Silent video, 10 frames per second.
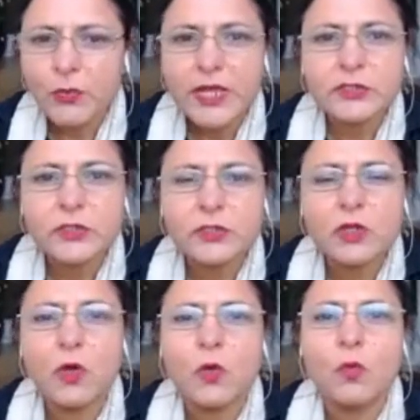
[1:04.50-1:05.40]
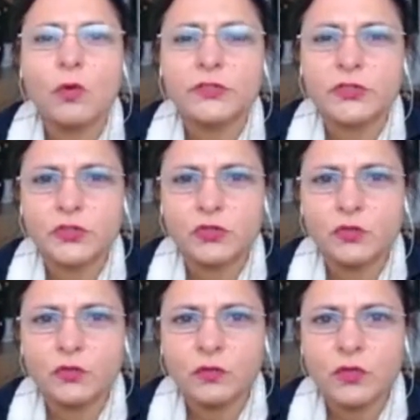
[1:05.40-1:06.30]
know what's true
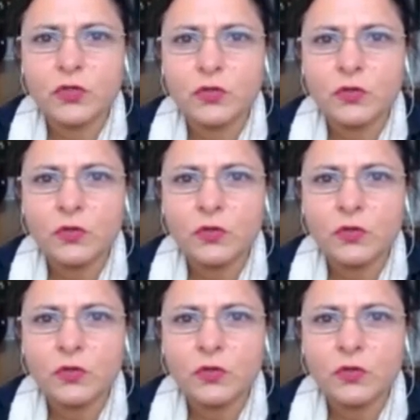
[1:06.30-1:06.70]
for you